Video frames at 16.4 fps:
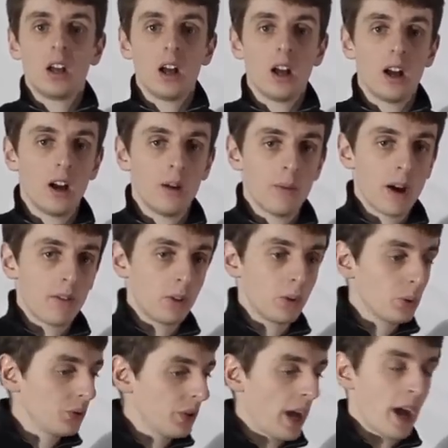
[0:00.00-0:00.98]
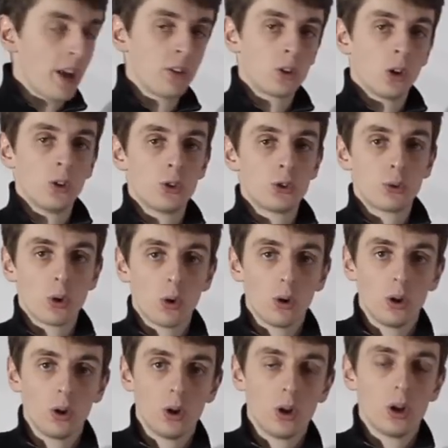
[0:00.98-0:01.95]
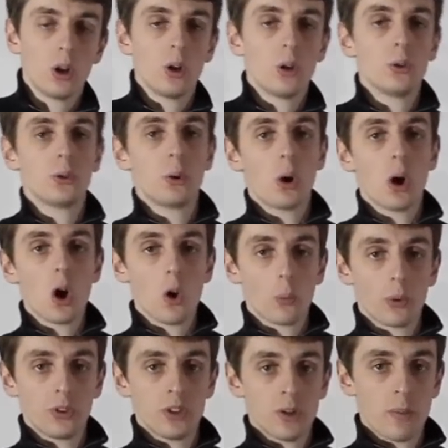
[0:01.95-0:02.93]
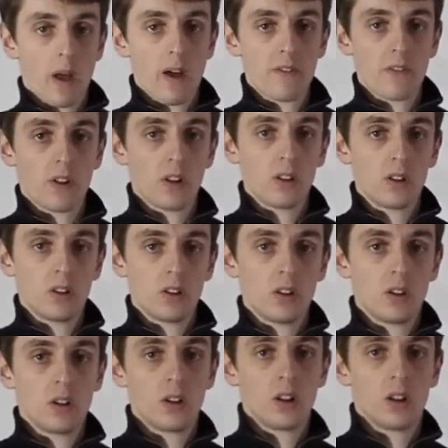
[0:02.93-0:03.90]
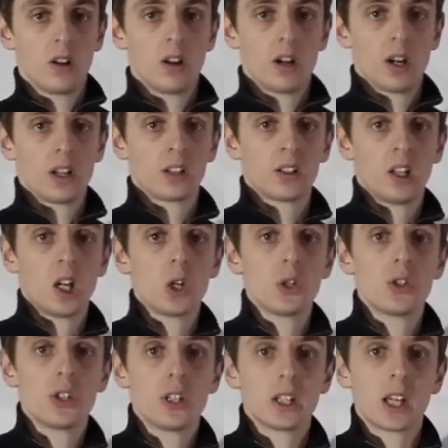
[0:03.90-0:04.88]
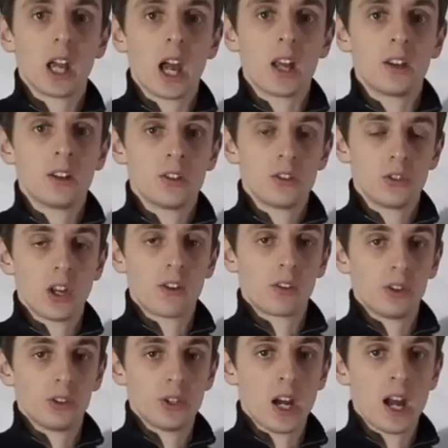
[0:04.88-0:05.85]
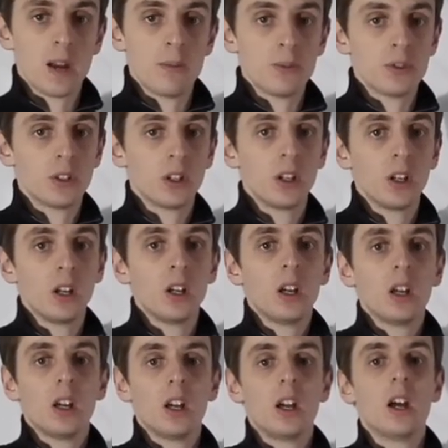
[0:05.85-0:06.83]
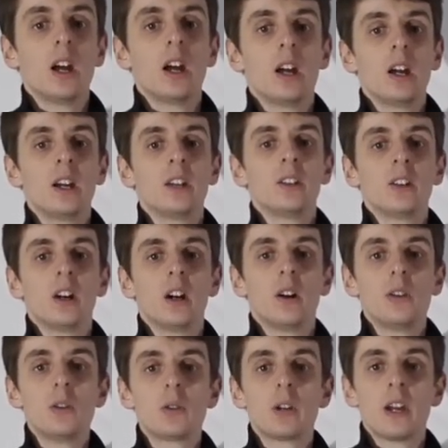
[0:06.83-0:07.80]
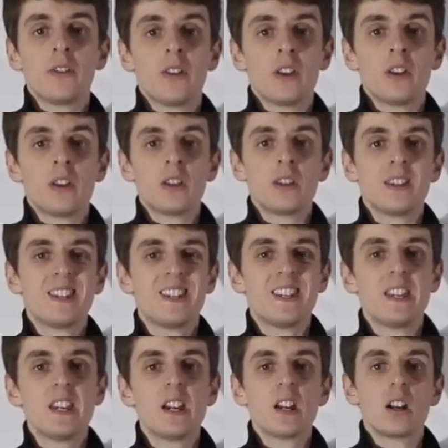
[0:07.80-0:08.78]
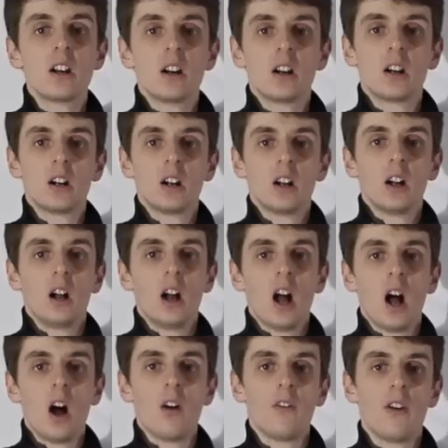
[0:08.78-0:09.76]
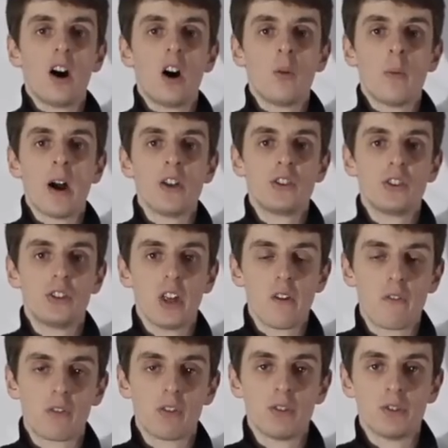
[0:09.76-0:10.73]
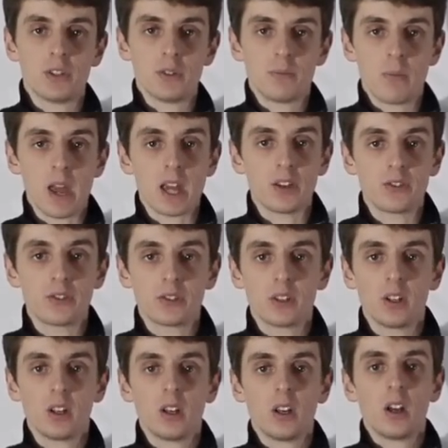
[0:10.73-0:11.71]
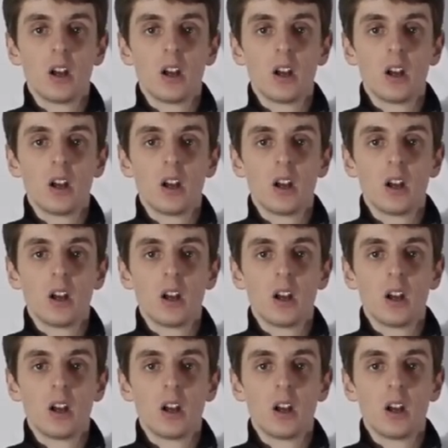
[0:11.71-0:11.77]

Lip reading: I will use the hand control to open the baffle and close it again several times, and you can then hear of how much difference it makes.